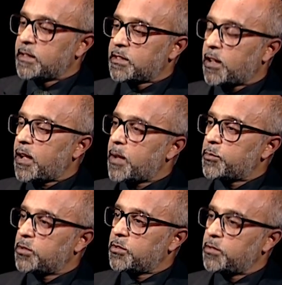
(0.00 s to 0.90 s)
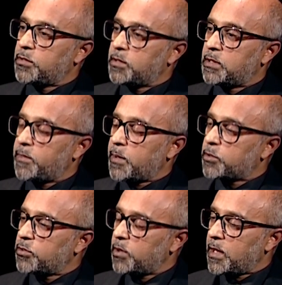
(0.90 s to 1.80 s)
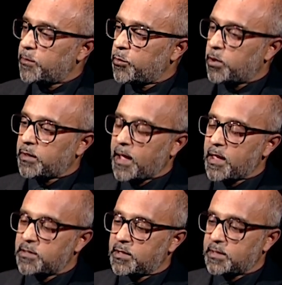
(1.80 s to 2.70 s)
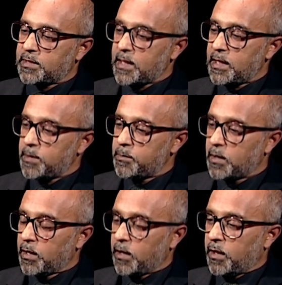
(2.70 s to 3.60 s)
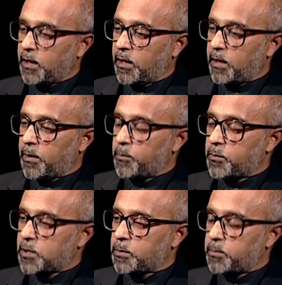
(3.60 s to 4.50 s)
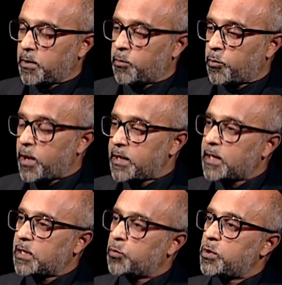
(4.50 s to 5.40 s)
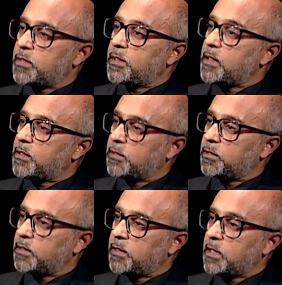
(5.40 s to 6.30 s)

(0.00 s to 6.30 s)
time to, to develop because not everyone has the same um, rate at which they can, they